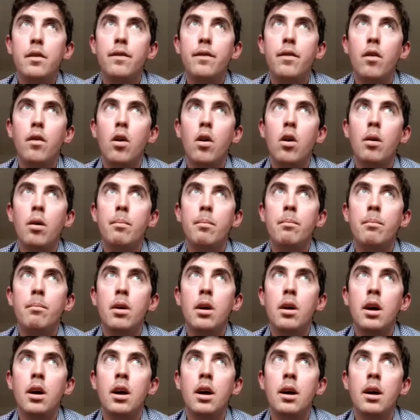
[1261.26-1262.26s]
from
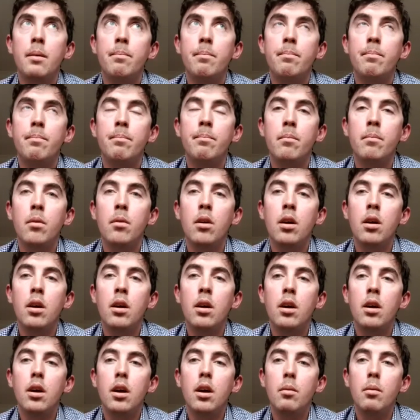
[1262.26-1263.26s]
um,
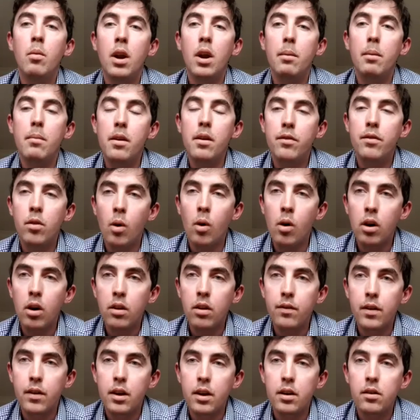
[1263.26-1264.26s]
when I moved to
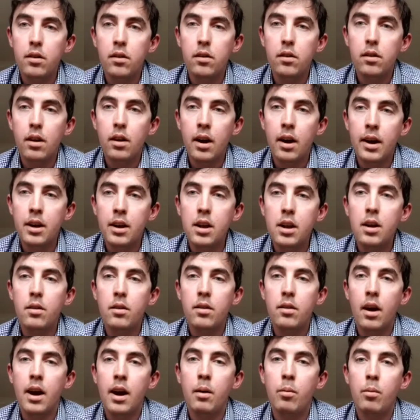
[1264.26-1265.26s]
Oxford, I knew
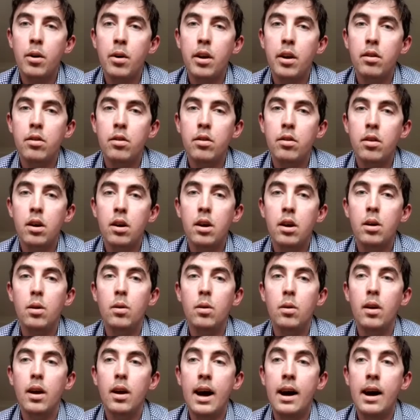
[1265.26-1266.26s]
that I wanted to
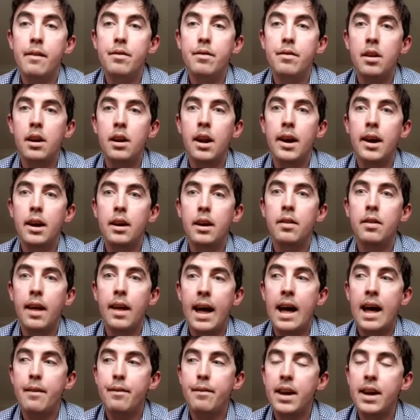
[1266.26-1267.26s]
after like the
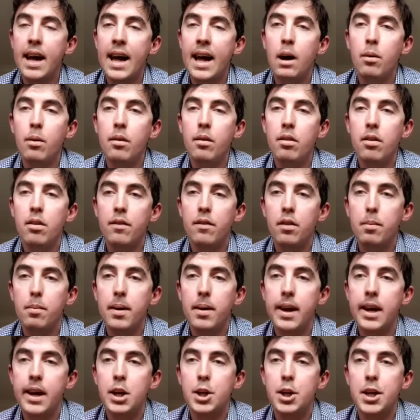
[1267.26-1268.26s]
heavy hours of the
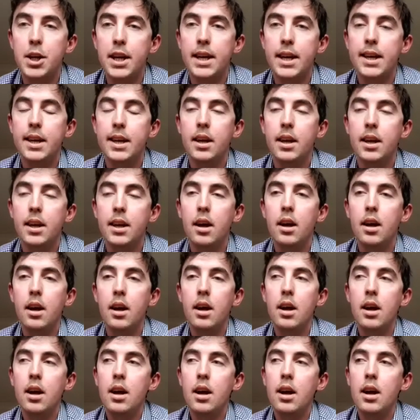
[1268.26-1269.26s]
PhD,
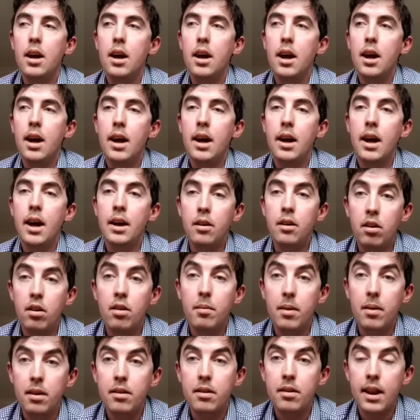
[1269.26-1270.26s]
uh, and to some
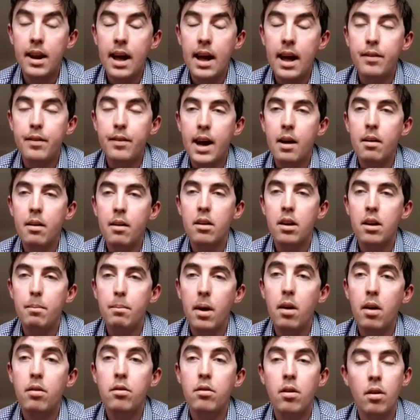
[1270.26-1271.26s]
extent heavy hours in the
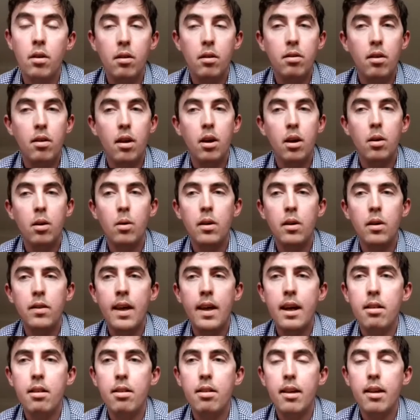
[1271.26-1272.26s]
postdoc. So
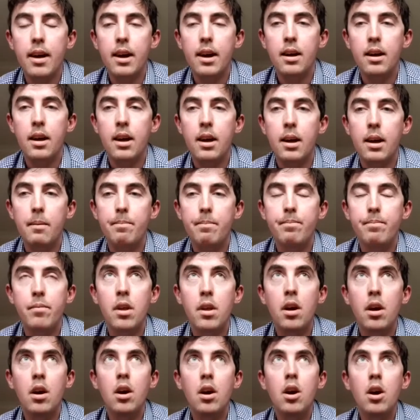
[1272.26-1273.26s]
that's like um,
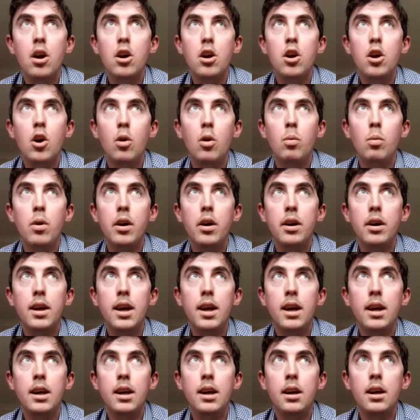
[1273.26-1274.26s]
you're
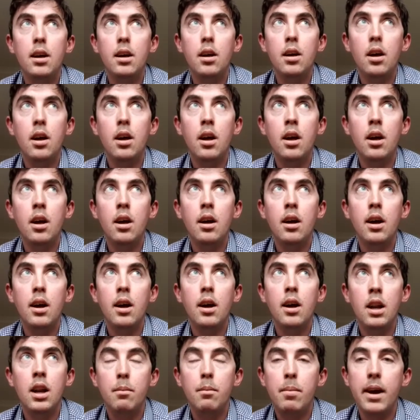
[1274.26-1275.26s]
working uh,
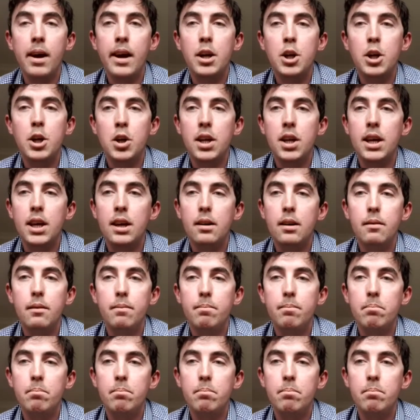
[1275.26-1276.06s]
in the PhD